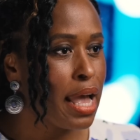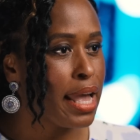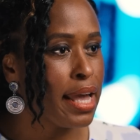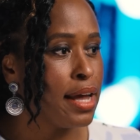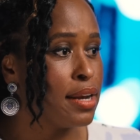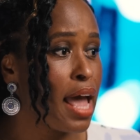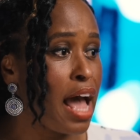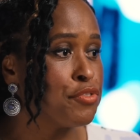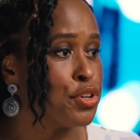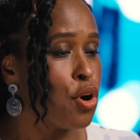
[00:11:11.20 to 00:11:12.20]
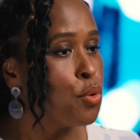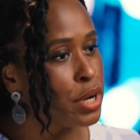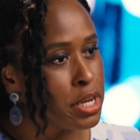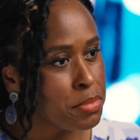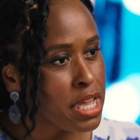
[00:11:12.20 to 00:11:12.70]
And after
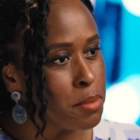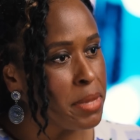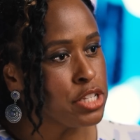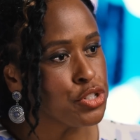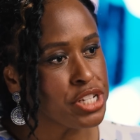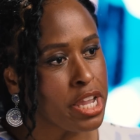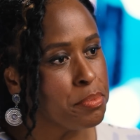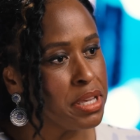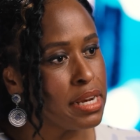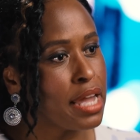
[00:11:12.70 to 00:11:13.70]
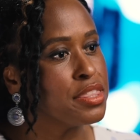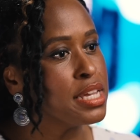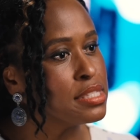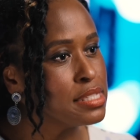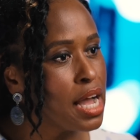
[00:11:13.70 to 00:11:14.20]
already being a major champion, I
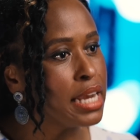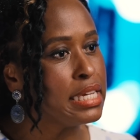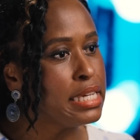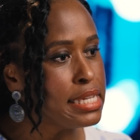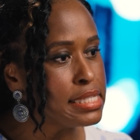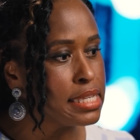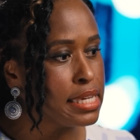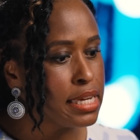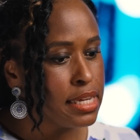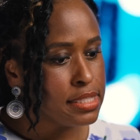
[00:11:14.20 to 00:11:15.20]
think it's not easy